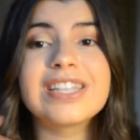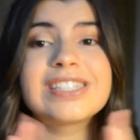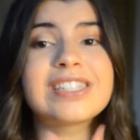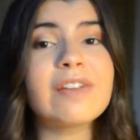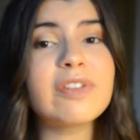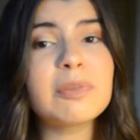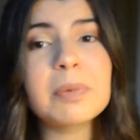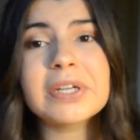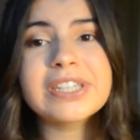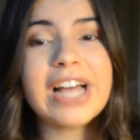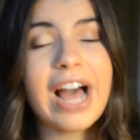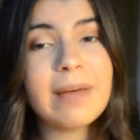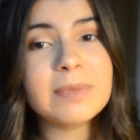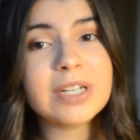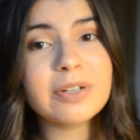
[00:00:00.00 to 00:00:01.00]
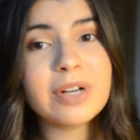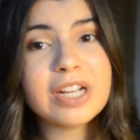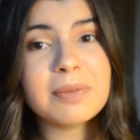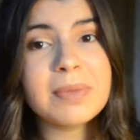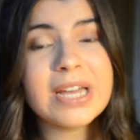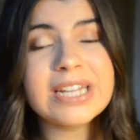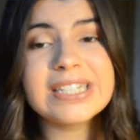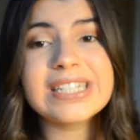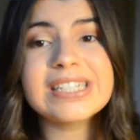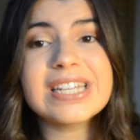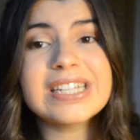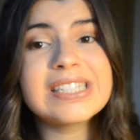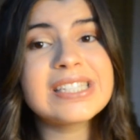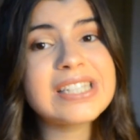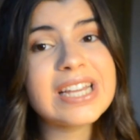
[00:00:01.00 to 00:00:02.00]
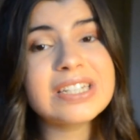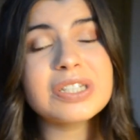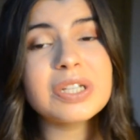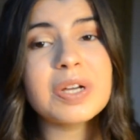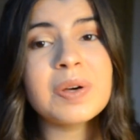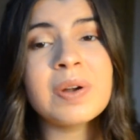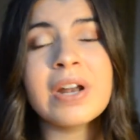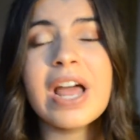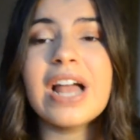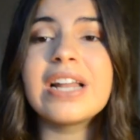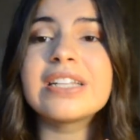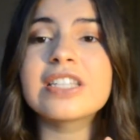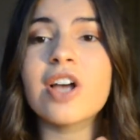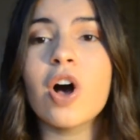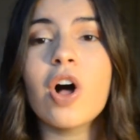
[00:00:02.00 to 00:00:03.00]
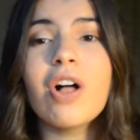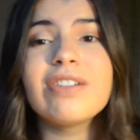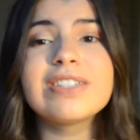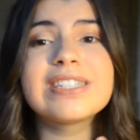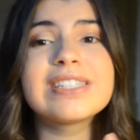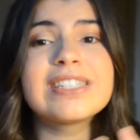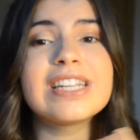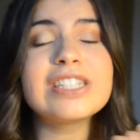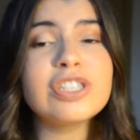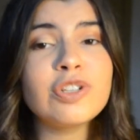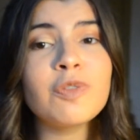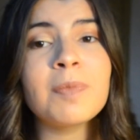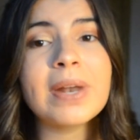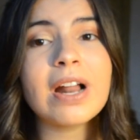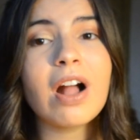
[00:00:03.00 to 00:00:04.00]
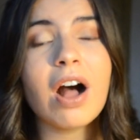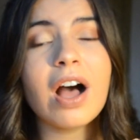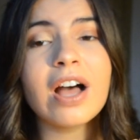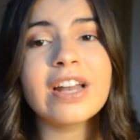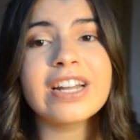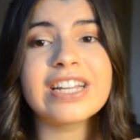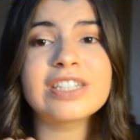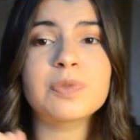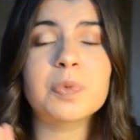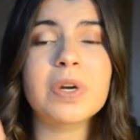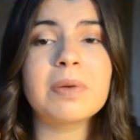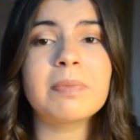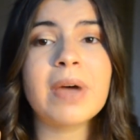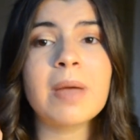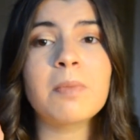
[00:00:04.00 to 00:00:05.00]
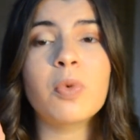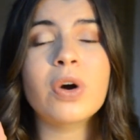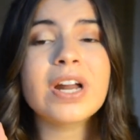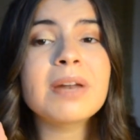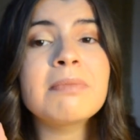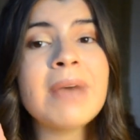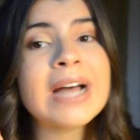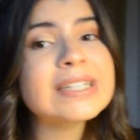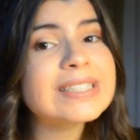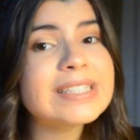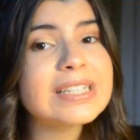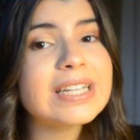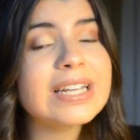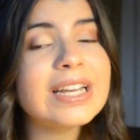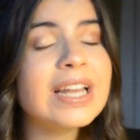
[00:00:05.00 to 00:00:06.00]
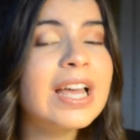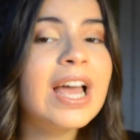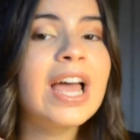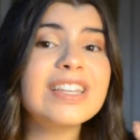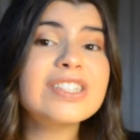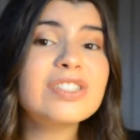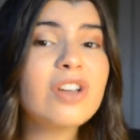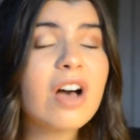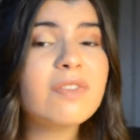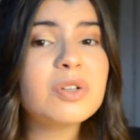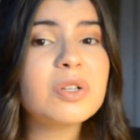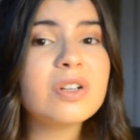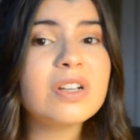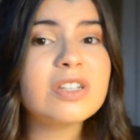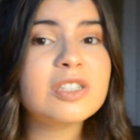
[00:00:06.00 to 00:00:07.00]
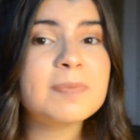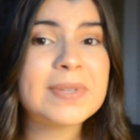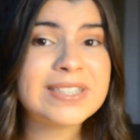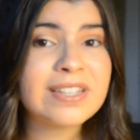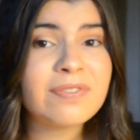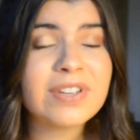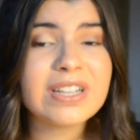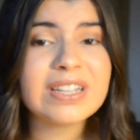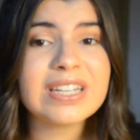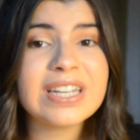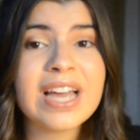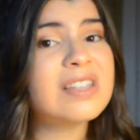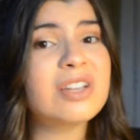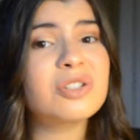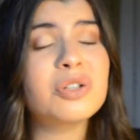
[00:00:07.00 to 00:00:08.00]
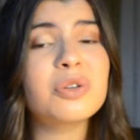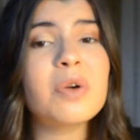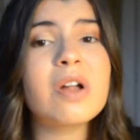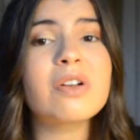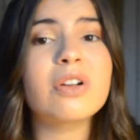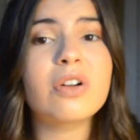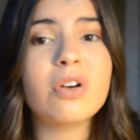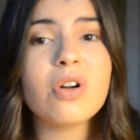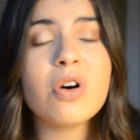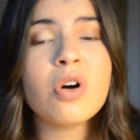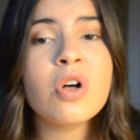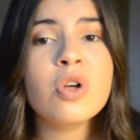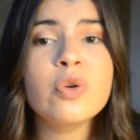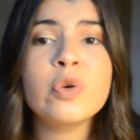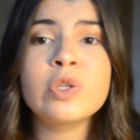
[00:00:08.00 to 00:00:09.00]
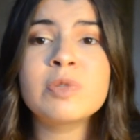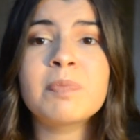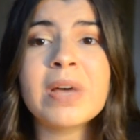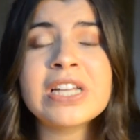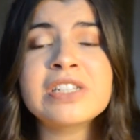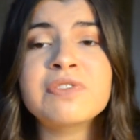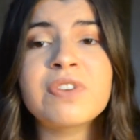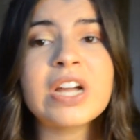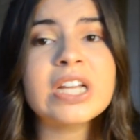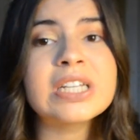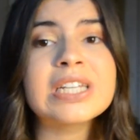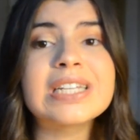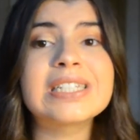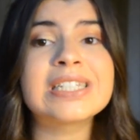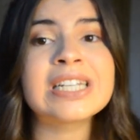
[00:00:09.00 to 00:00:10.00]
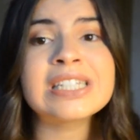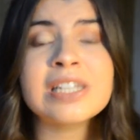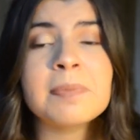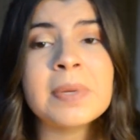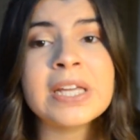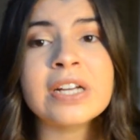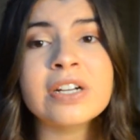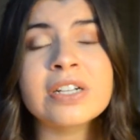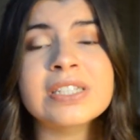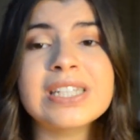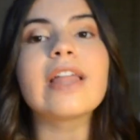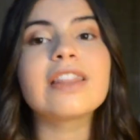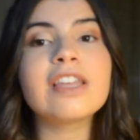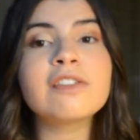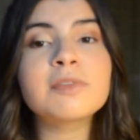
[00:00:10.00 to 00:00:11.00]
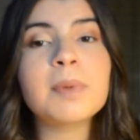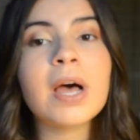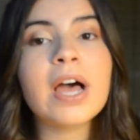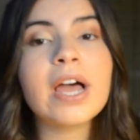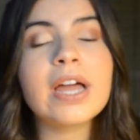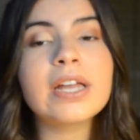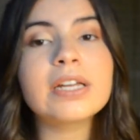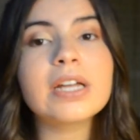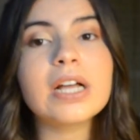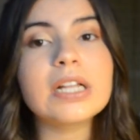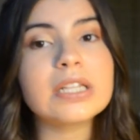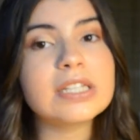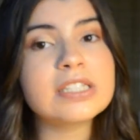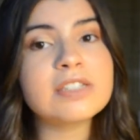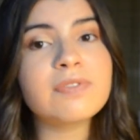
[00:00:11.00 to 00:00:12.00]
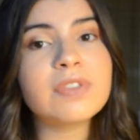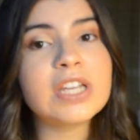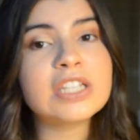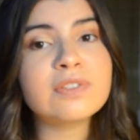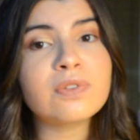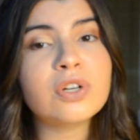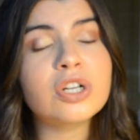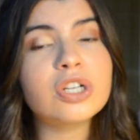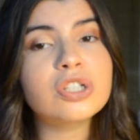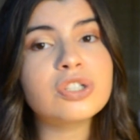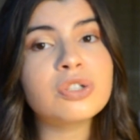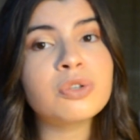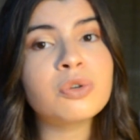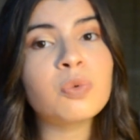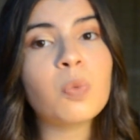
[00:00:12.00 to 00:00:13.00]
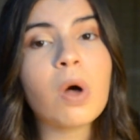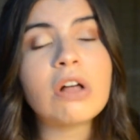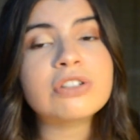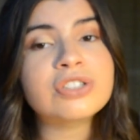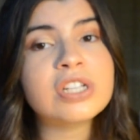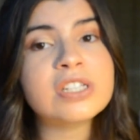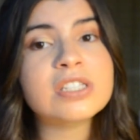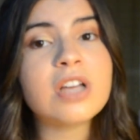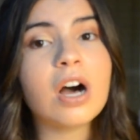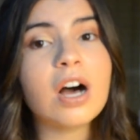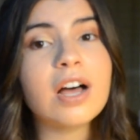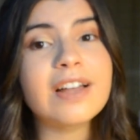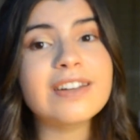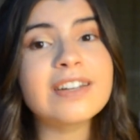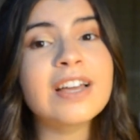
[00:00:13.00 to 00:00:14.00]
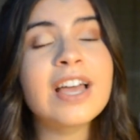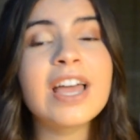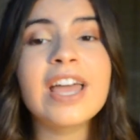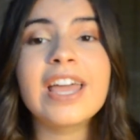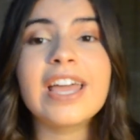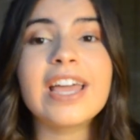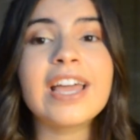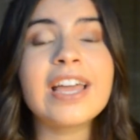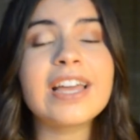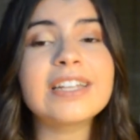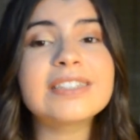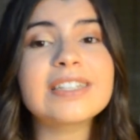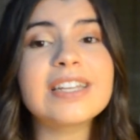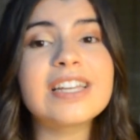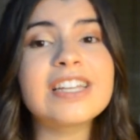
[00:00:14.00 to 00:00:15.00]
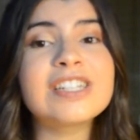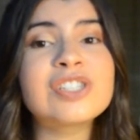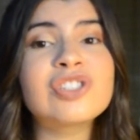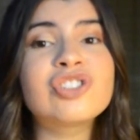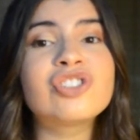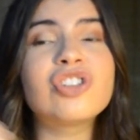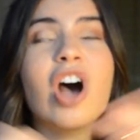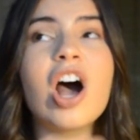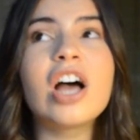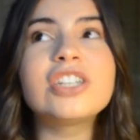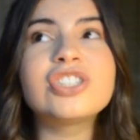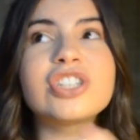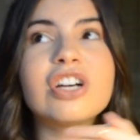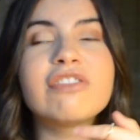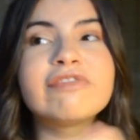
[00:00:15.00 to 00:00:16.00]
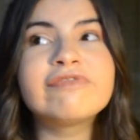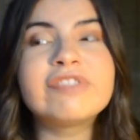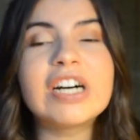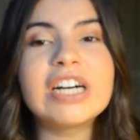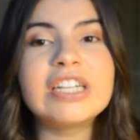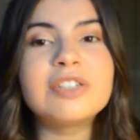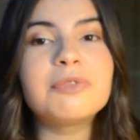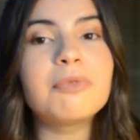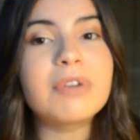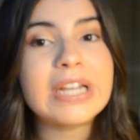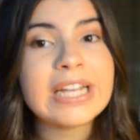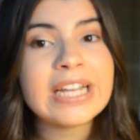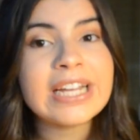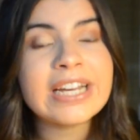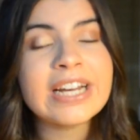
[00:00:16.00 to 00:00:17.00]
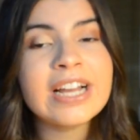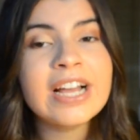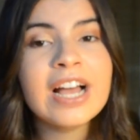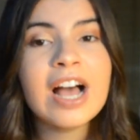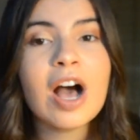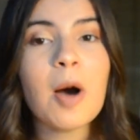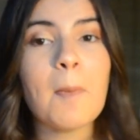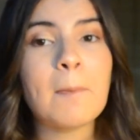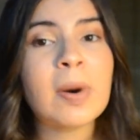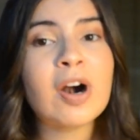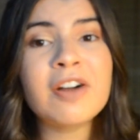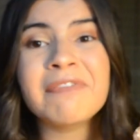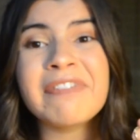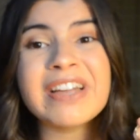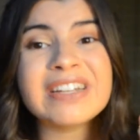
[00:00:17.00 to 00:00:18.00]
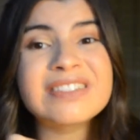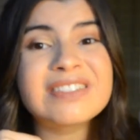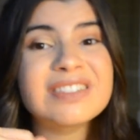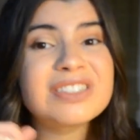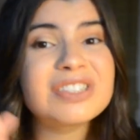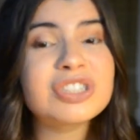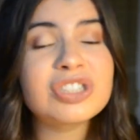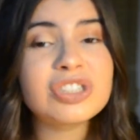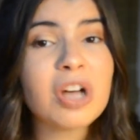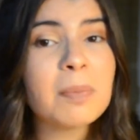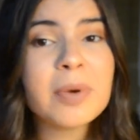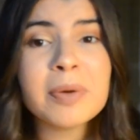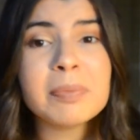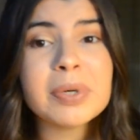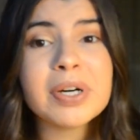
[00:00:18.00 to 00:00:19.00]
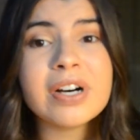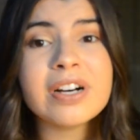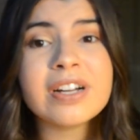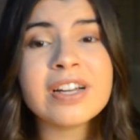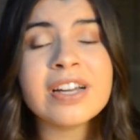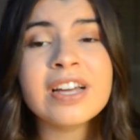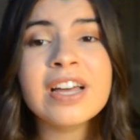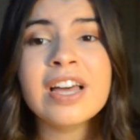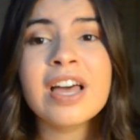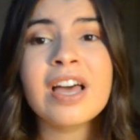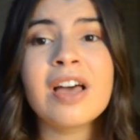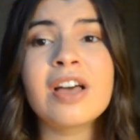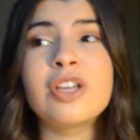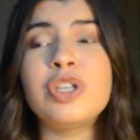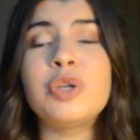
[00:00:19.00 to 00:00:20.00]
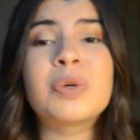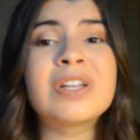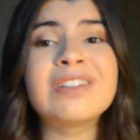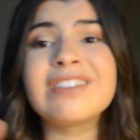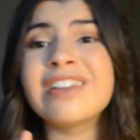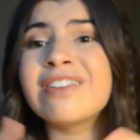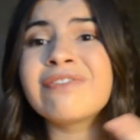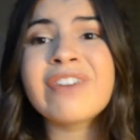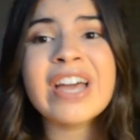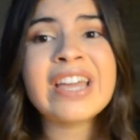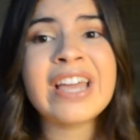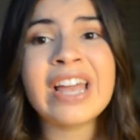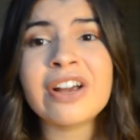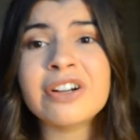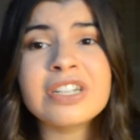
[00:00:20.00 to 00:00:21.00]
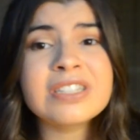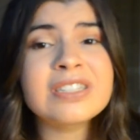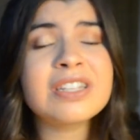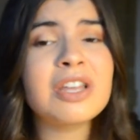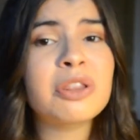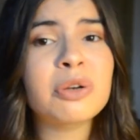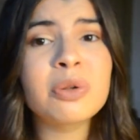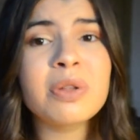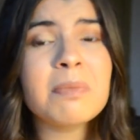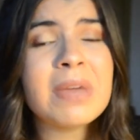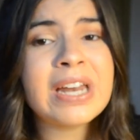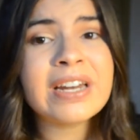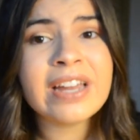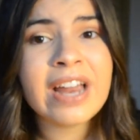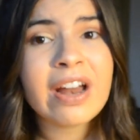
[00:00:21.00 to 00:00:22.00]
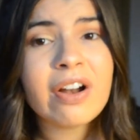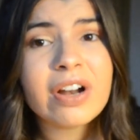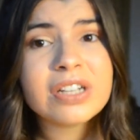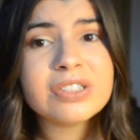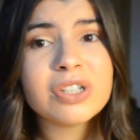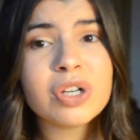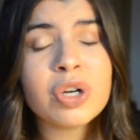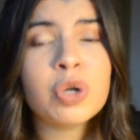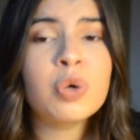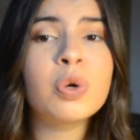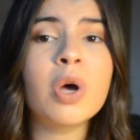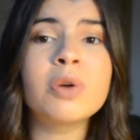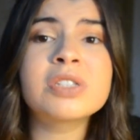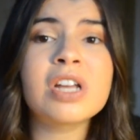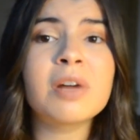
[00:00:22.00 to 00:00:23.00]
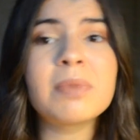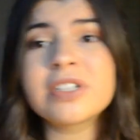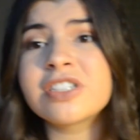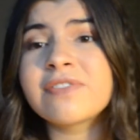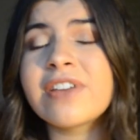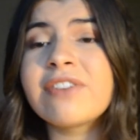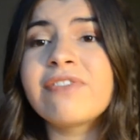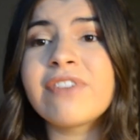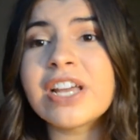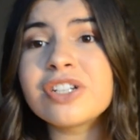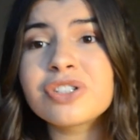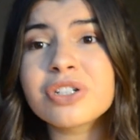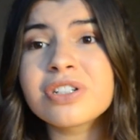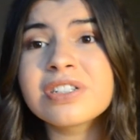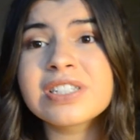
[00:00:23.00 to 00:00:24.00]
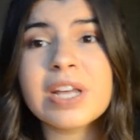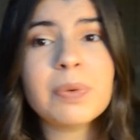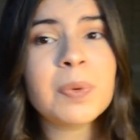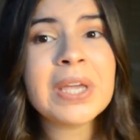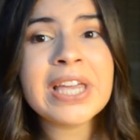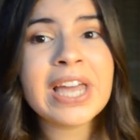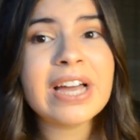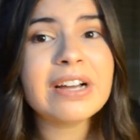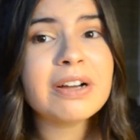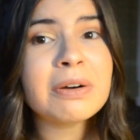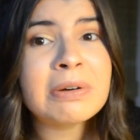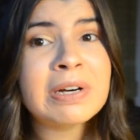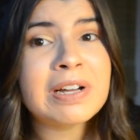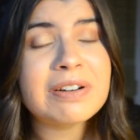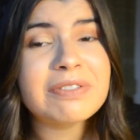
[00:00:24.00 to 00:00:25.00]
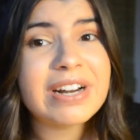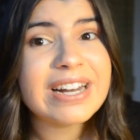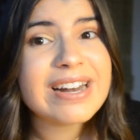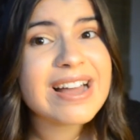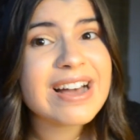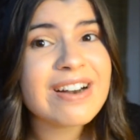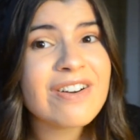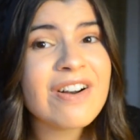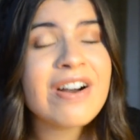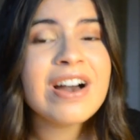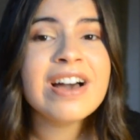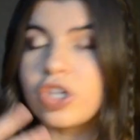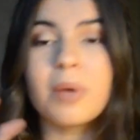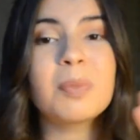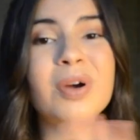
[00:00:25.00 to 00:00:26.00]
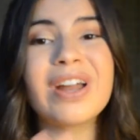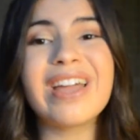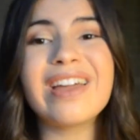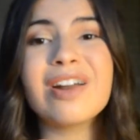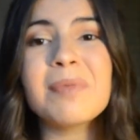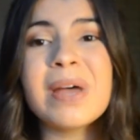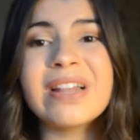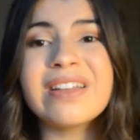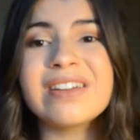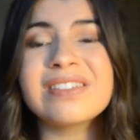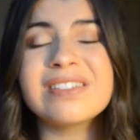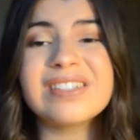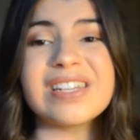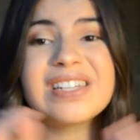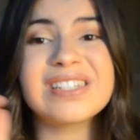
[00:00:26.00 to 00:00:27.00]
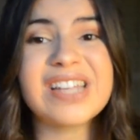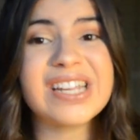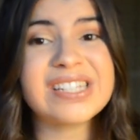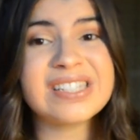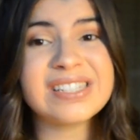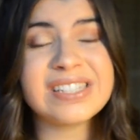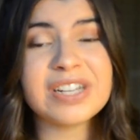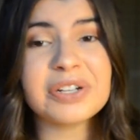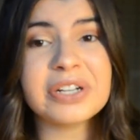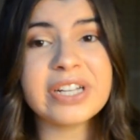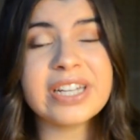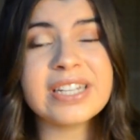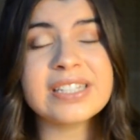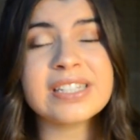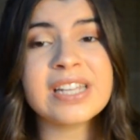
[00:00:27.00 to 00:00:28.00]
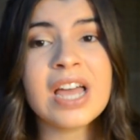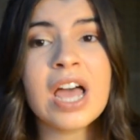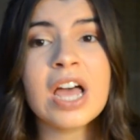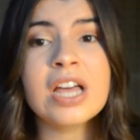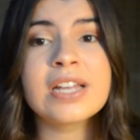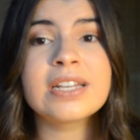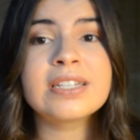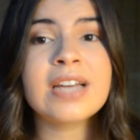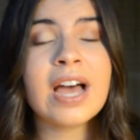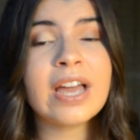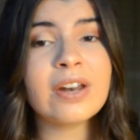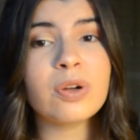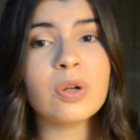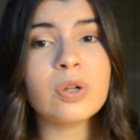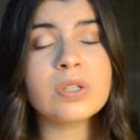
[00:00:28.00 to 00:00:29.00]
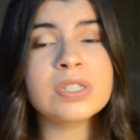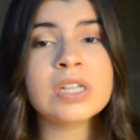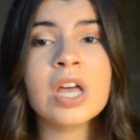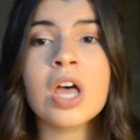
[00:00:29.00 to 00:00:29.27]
seventh book that I'm going to recommend is a standalone, and it's called Since You've Been Gone. It's written by Morgan Matson. This novel specifically is centered around a girl whose best friend disappears and leaves behind a list of things for her to do while she's gone. It is such a fun read, a perfect summer book. You can live vicariously through the main character who goes on a bunch of adventures that we can't go on right now. Number 8 on my list is a series titled